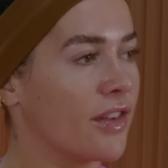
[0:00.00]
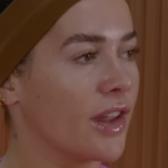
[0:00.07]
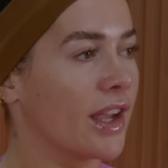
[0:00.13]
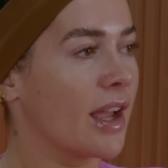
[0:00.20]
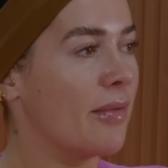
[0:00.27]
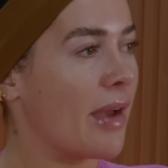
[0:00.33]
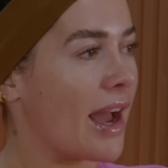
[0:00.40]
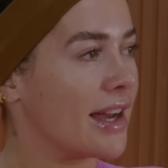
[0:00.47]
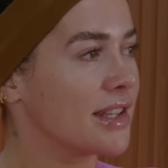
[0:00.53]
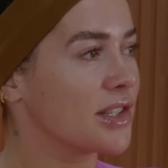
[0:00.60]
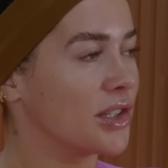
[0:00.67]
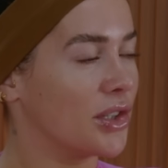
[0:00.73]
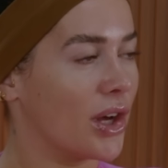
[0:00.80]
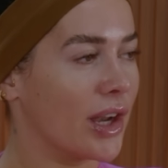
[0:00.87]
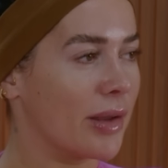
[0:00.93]
like I'm asked a
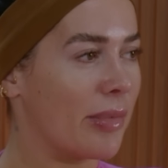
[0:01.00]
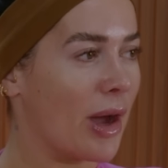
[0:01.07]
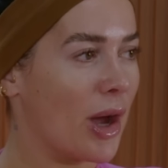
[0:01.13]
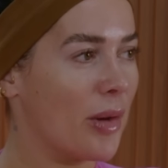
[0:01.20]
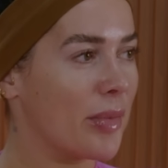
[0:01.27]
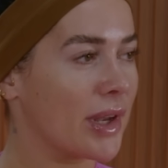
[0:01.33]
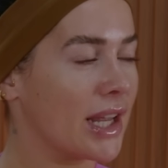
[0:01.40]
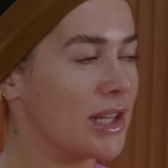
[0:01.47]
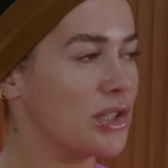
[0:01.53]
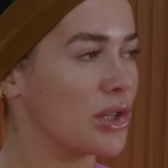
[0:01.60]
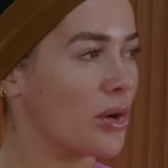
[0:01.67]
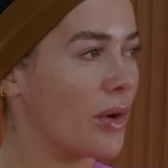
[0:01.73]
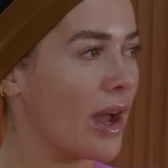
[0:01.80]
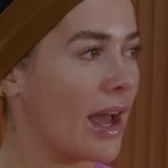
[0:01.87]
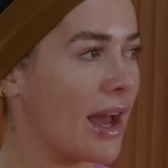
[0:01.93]
lot about, but I
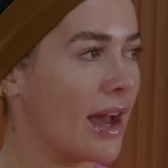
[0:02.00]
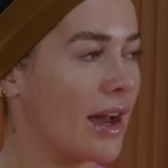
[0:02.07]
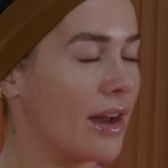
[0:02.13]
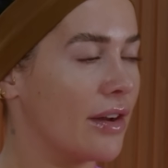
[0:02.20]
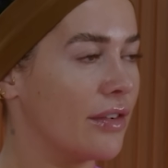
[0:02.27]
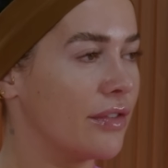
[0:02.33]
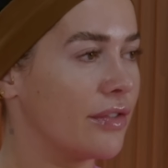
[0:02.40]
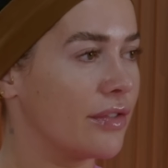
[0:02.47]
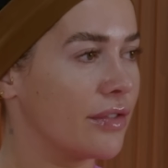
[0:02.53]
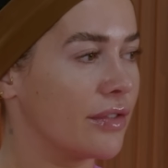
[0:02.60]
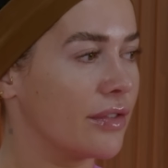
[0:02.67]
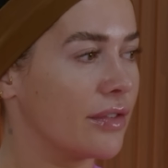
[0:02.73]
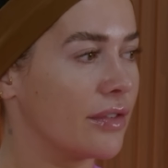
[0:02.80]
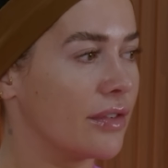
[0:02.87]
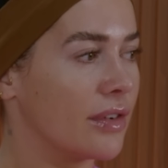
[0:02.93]
don't have
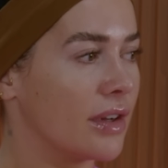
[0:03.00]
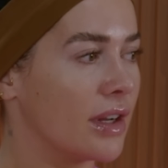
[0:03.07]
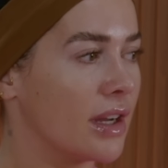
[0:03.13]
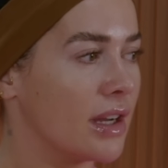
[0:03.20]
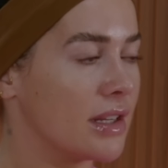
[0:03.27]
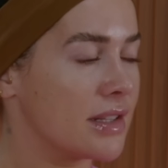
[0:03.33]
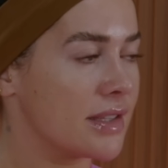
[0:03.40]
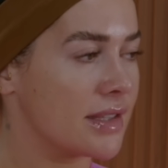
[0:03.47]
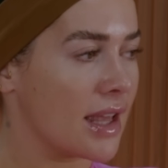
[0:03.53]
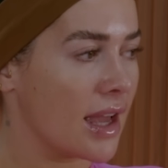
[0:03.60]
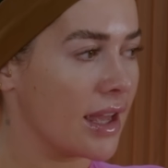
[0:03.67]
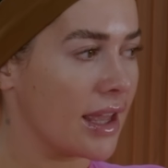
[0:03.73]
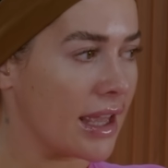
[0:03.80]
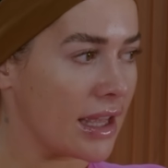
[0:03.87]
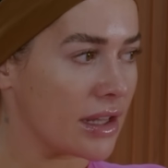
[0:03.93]
a set
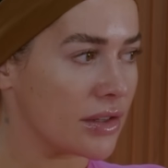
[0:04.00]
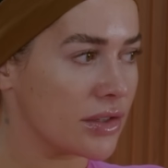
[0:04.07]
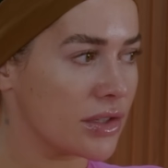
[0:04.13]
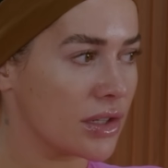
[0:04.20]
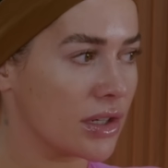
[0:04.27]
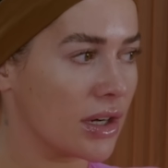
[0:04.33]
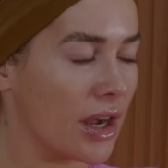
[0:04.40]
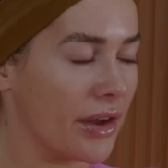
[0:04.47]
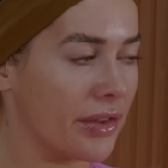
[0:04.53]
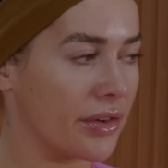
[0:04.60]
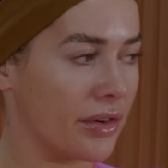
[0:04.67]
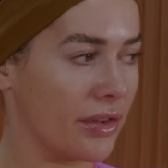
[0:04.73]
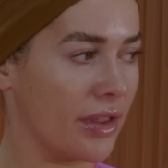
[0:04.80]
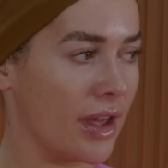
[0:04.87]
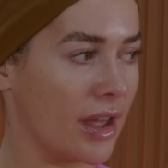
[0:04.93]
answer other
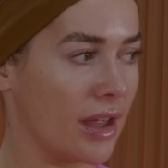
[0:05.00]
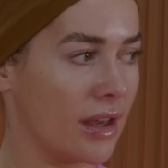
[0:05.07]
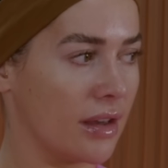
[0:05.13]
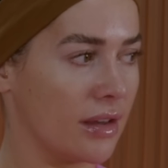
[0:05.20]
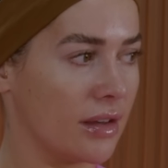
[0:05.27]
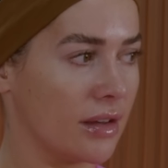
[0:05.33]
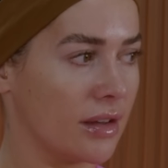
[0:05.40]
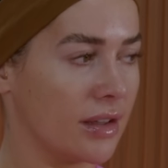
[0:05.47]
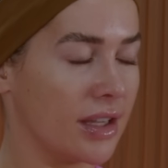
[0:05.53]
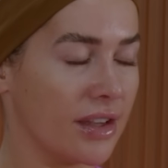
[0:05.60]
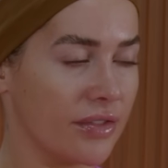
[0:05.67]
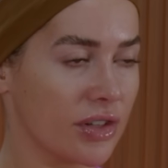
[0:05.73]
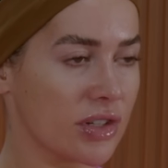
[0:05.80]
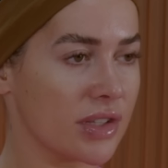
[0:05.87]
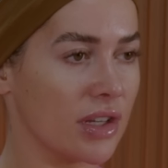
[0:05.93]
than give
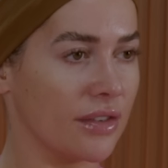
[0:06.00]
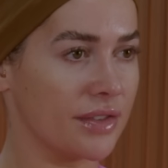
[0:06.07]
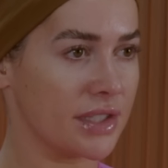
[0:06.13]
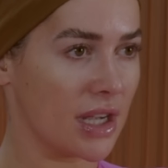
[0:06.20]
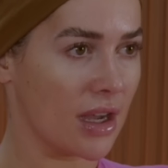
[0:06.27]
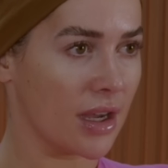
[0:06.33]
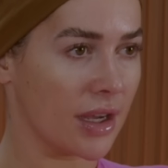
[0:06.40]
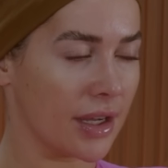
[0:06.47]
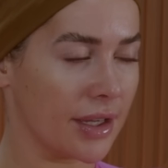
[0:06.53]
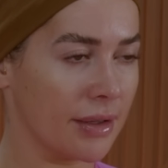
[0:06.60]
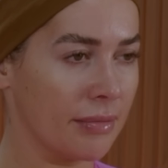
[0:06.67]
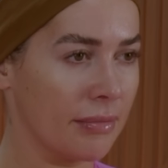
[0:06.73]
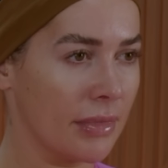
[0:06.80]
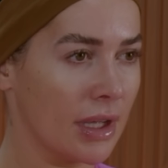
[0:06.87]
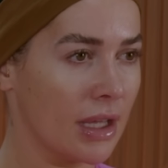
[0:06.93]
yourself
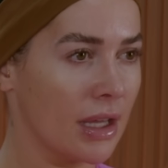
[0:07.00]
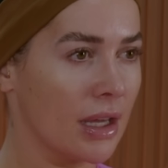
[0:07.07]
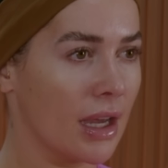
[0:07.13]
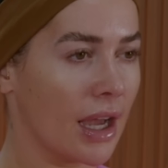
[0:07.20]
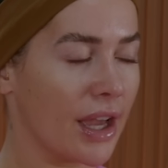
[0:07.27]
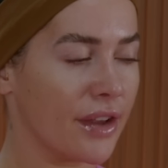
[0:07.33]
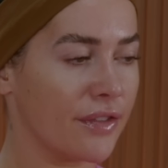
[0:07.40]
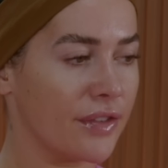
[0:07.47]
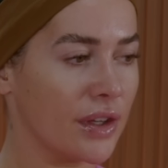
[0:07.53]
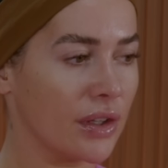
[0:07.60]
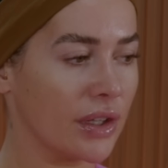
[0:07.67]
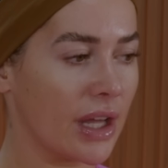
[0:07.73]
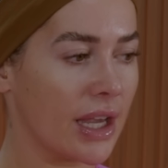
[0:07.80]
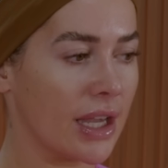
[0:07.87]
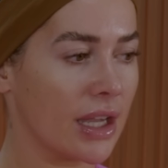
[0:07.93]
time. I feel
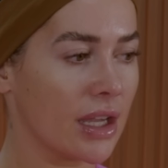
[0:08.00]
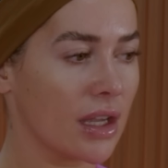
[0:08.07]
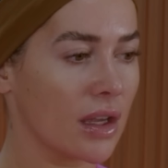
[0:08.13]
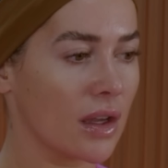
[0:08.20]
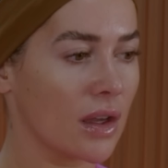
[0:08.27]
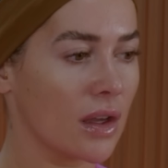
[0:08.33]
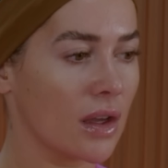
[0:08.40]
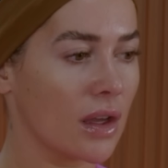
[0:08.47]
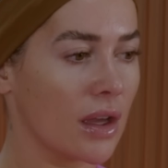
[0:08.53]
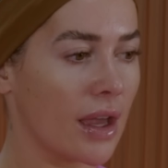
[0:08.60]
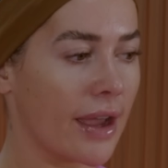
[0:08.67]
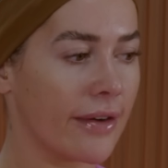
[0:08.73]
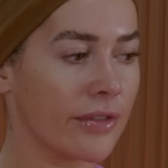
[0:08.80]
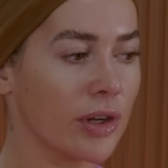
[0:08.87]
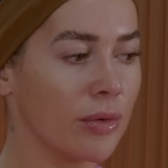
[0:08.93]
like
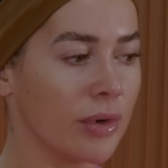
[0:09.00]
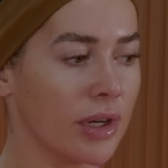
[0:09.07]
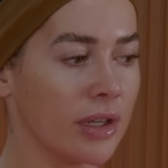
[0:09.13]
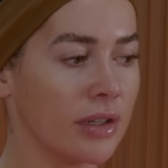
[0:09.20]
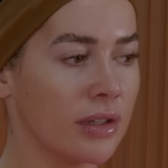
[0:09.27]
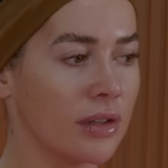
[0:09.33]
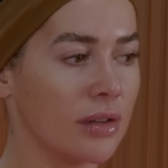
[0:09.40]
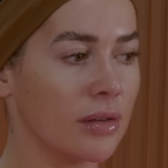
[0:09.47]
everyone